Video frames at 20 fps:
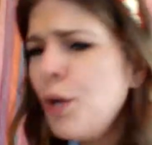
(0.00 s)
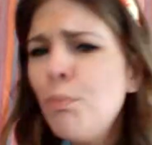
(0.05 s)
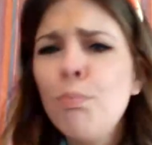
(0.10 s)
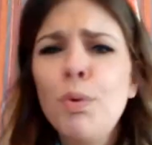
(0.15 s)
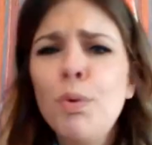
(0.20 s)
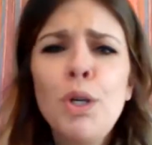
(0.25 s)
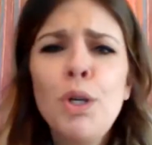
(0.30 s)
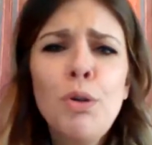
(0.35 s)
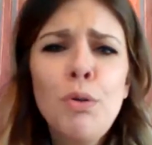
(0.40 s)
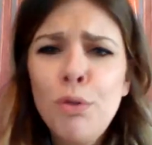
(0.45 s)

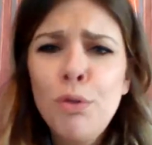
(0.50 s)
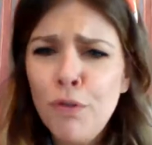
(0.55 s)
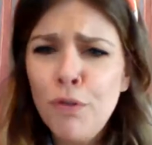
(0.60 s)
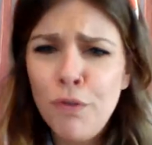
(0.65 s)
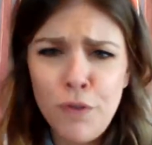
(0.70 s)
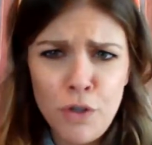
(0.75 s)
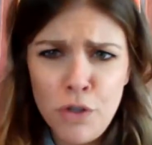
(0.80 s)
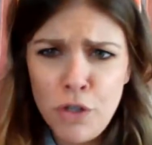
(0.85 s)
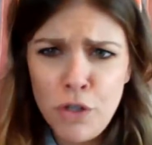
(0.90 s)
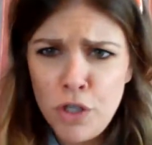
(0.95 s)

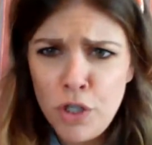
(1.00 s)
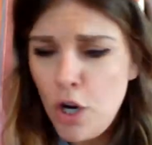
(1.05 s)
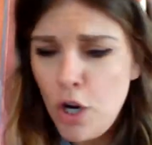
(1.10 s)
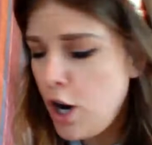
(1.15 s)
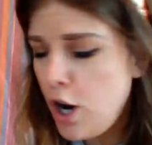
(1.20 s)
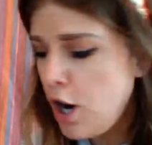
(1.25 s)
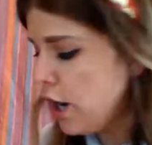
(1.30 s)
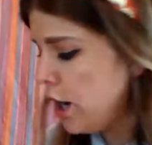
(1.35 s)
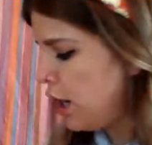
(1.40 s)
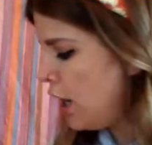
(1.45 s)
beautiful
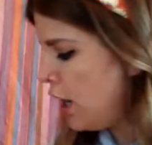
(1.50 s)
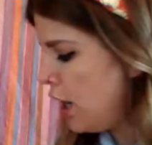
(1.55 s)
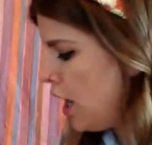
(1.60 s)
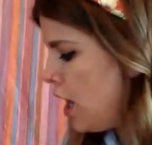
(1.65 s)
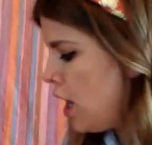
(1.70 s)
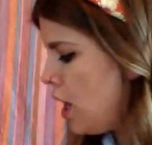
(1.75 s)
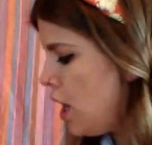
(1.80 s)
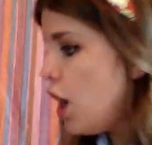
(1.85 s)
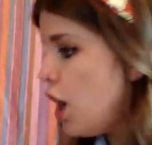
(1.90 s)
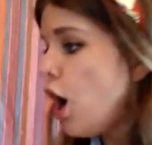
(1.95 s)
star.
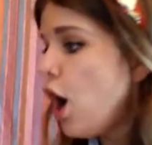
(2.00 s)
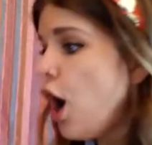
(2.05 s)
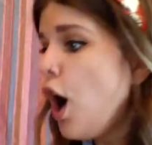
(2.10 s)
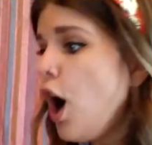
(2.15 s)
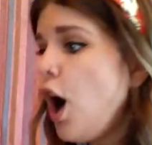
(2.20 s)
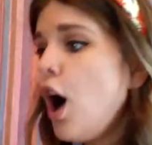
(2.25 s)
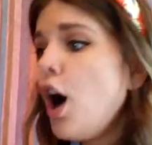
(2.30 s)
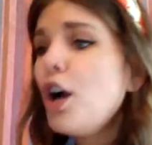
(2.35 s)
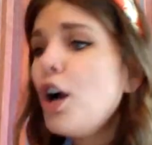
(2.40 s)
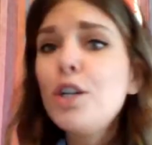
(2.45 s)

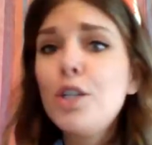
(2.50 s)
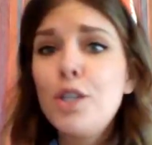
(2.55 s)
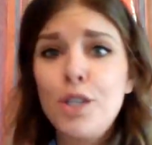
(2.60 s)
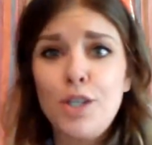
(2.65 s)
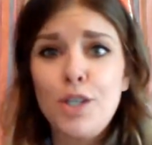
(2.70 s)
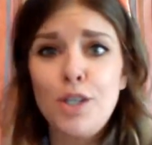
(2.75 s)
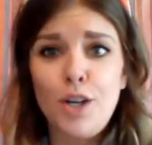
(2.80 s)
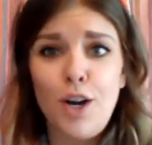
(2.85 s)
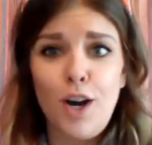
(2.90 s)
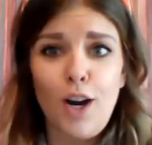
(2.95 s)
Our
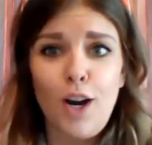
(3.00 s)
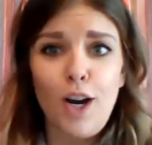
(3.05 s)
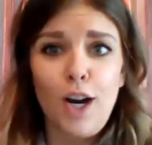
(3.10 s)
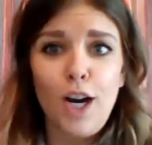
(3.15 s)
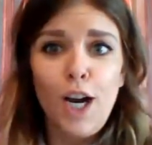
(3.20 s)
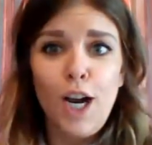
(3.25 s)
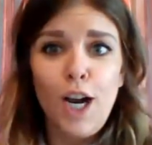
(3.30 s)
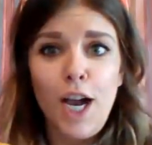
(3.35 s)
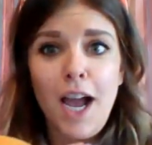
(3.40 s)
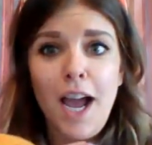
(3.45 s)
star.